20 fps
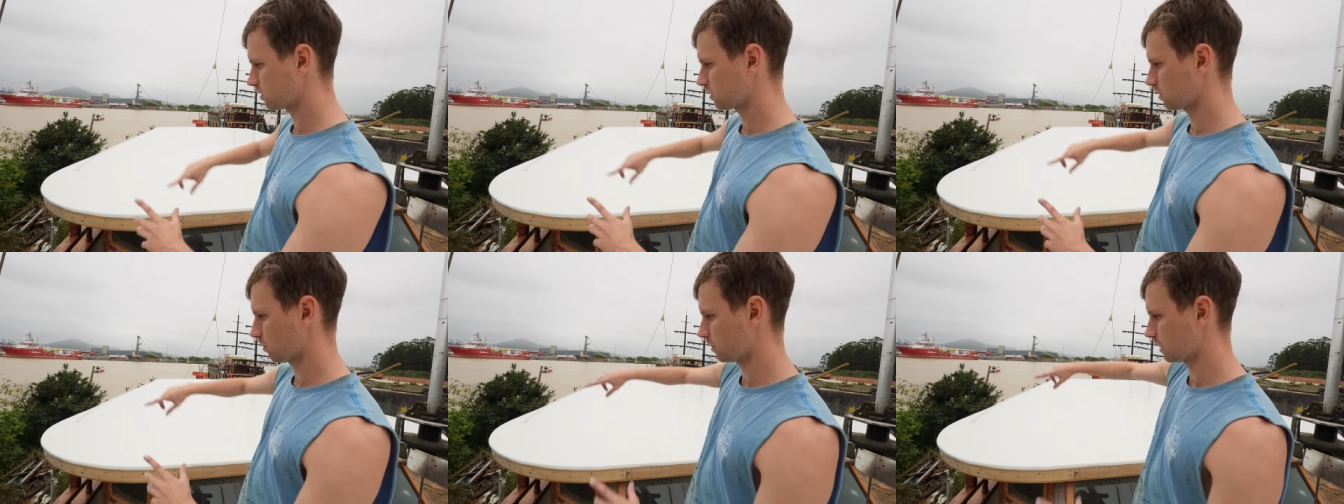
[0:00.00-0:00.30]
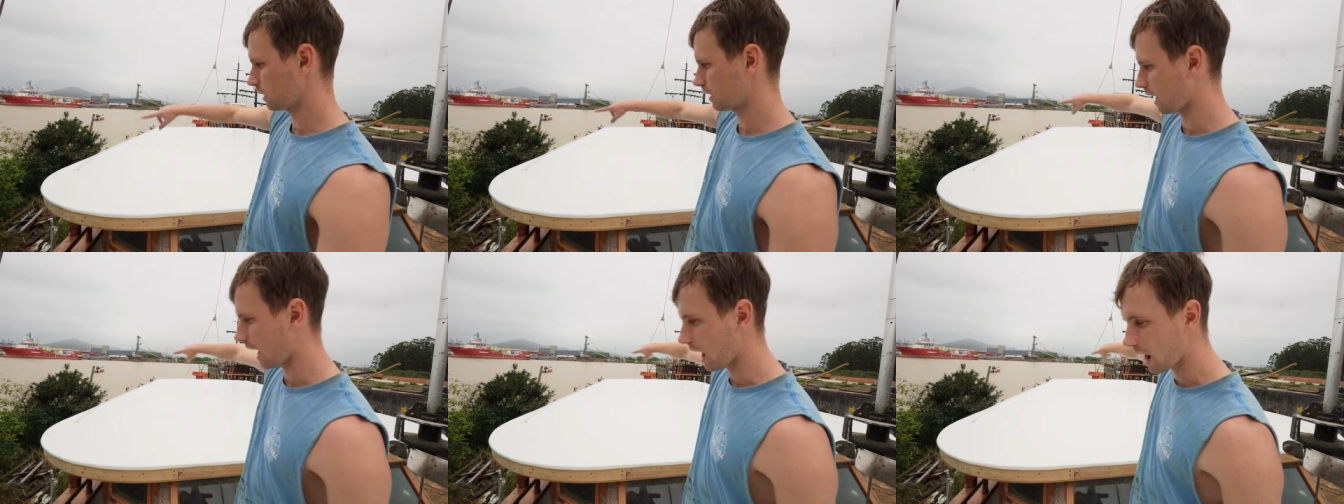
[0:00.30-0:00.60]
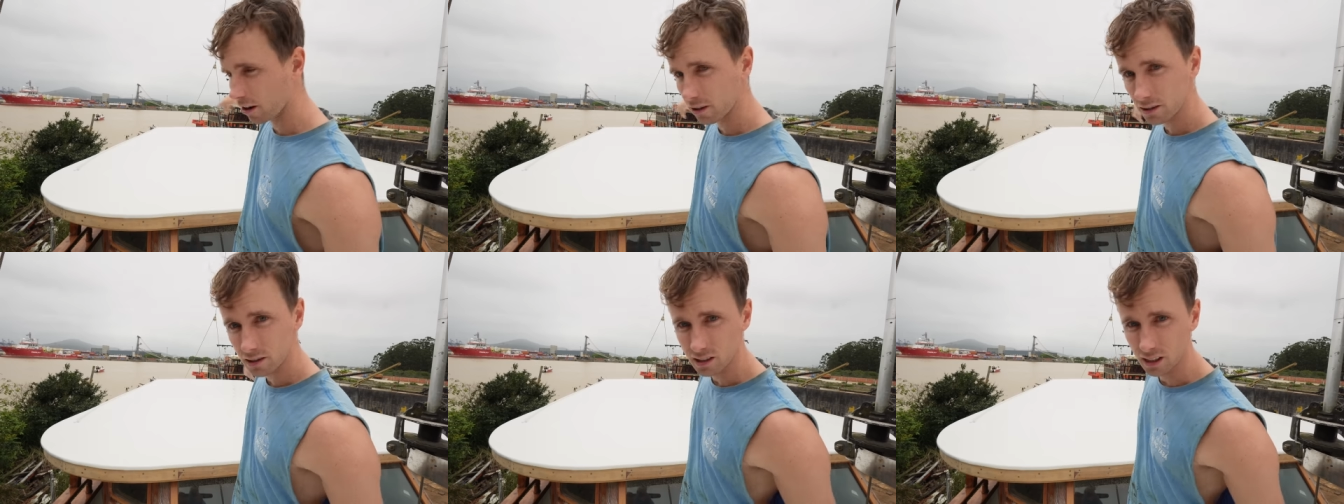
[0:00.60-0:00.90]
so we did the
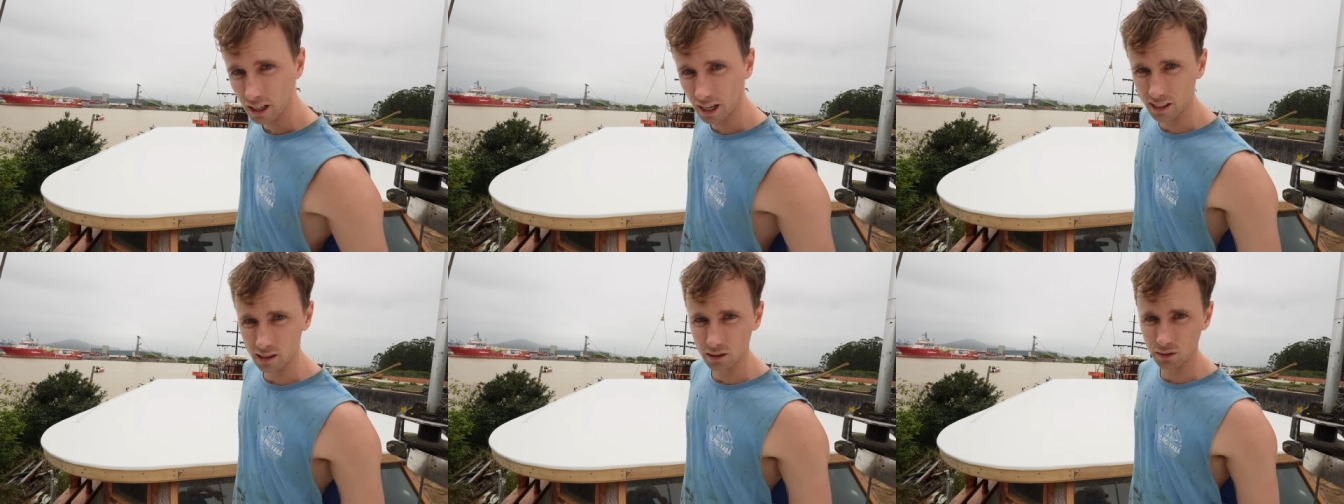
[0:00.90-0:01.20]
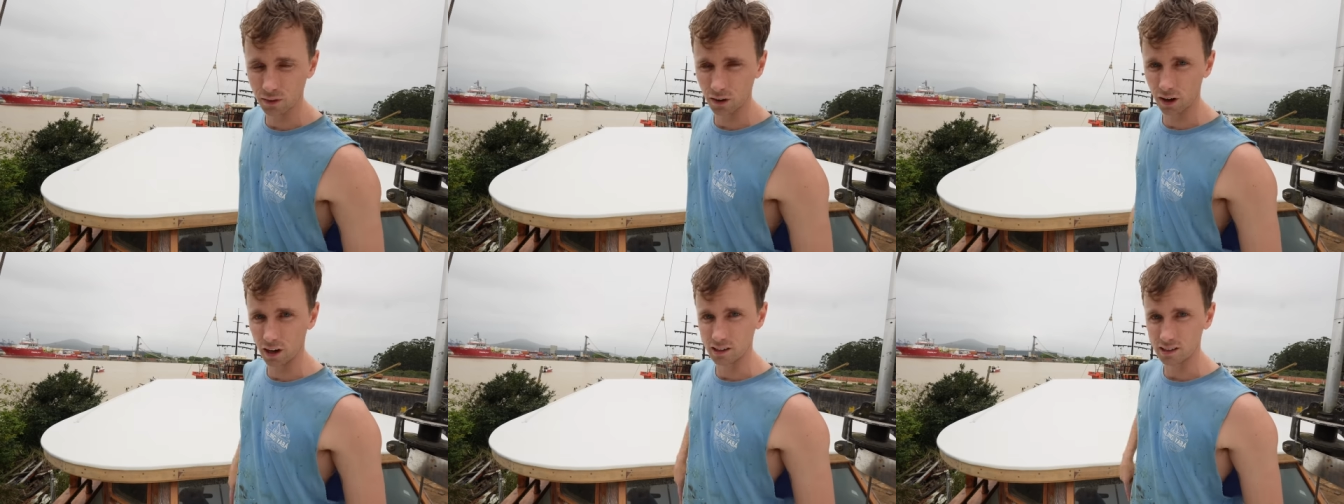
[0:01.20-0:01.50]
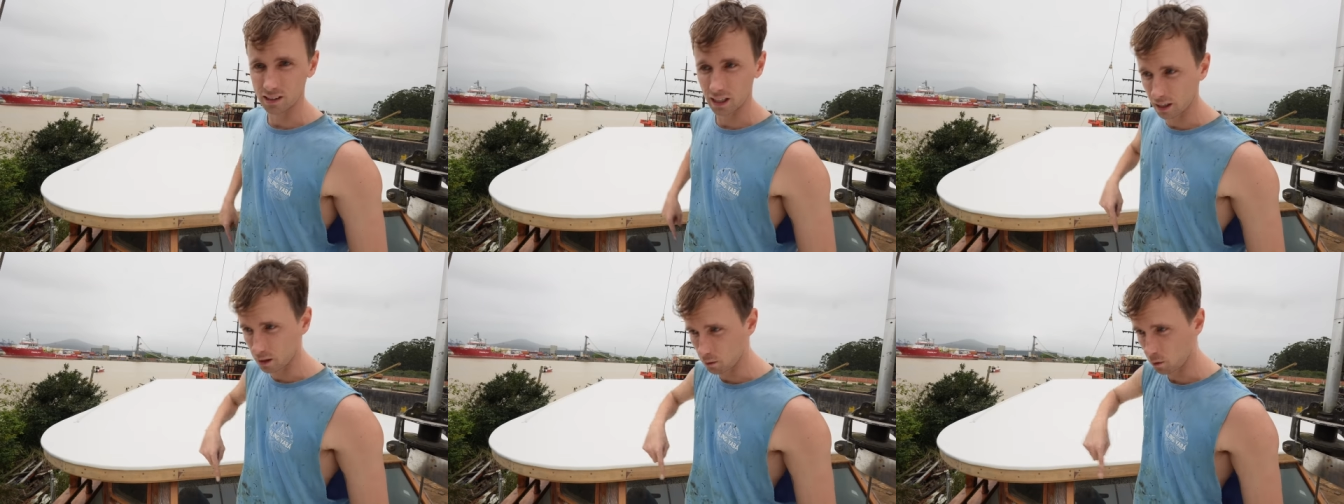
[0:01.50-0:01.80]
outsides
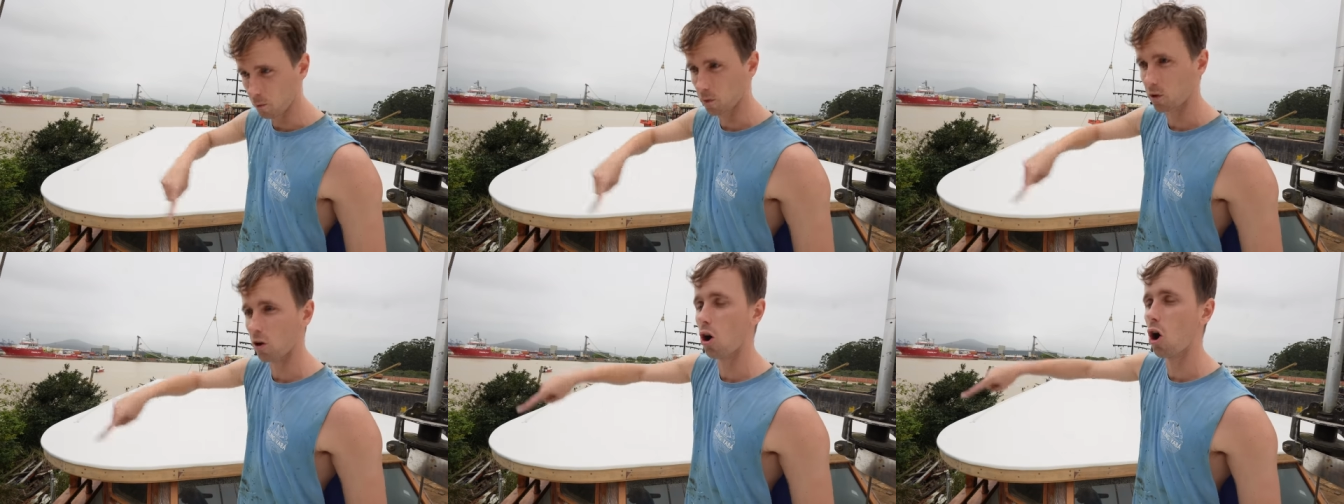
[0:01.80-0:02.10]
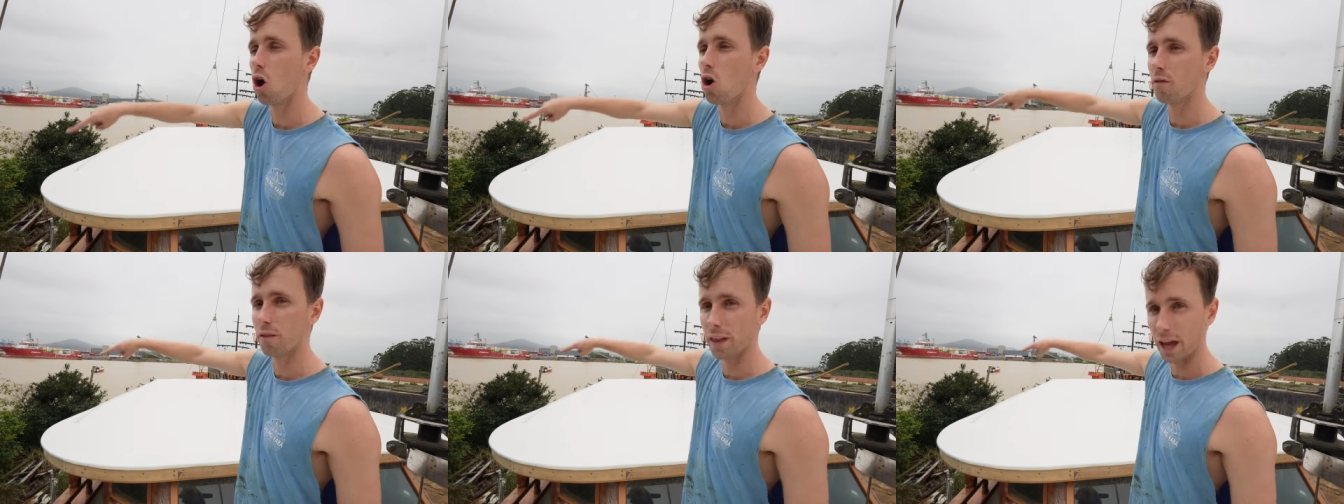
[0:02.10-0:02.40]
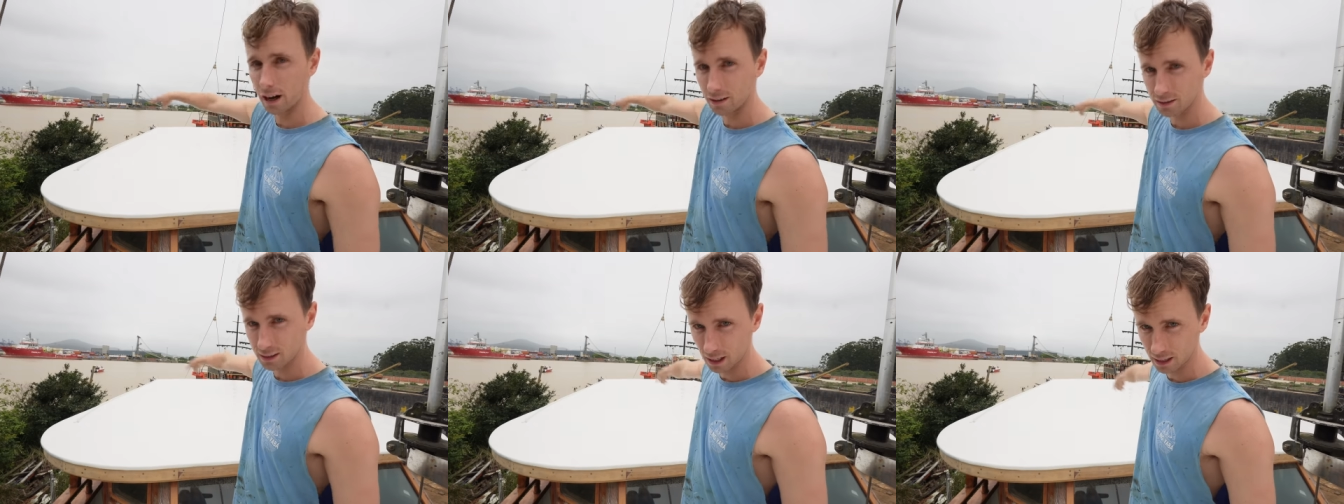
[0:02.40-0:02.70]
first and then we went over
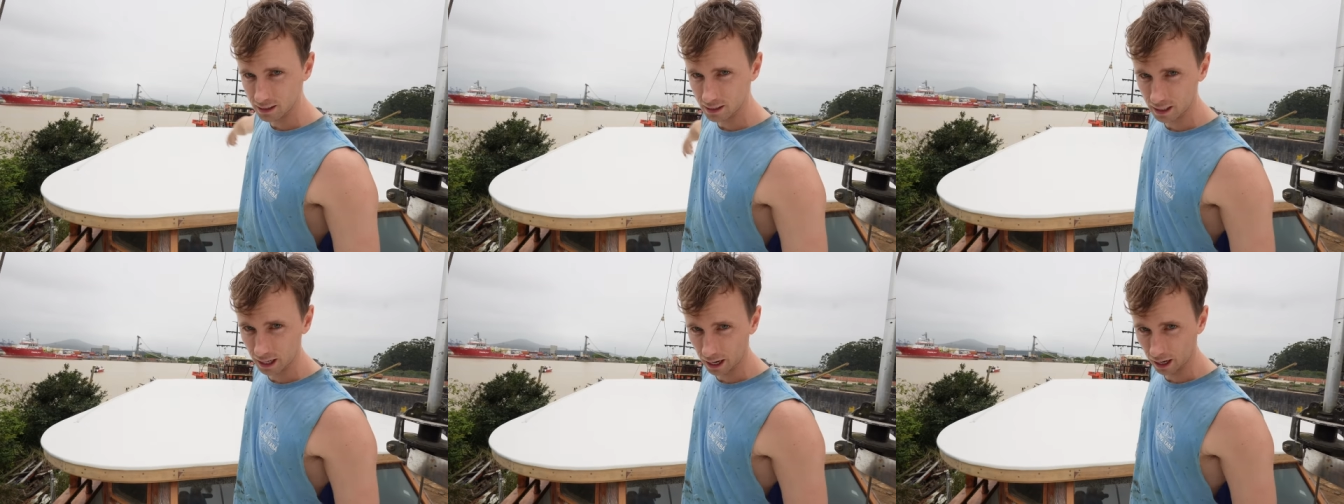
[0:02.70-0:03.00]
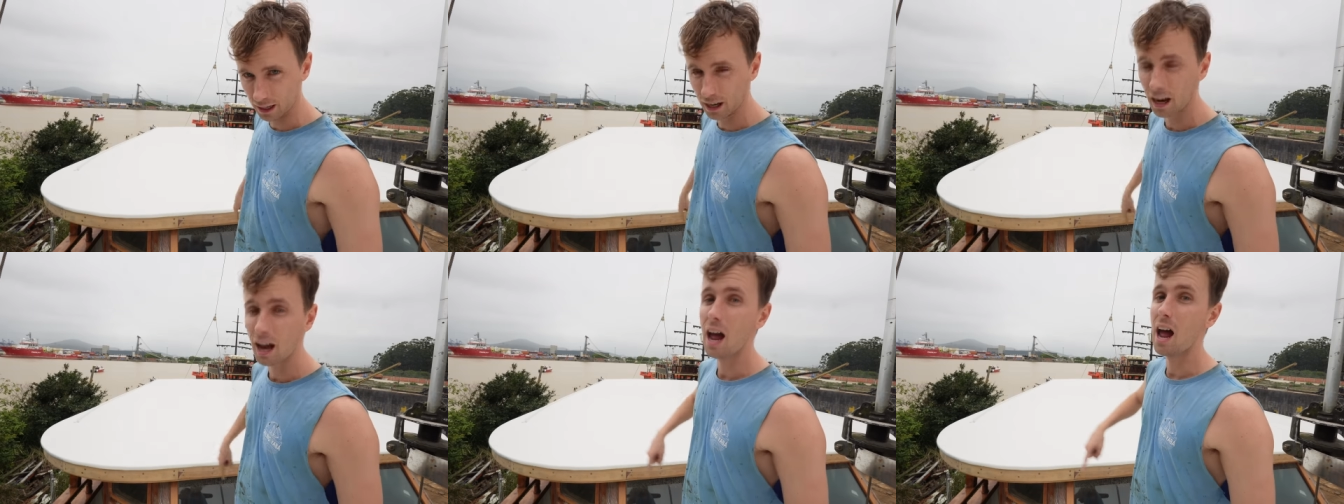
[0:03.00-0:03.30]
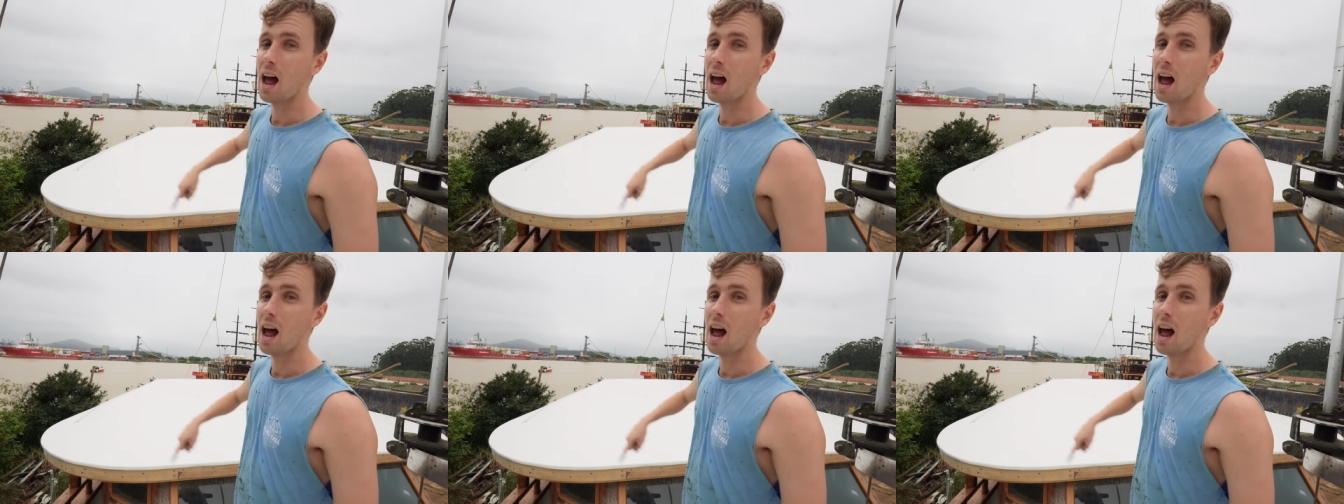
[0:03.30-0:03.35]
the outsides again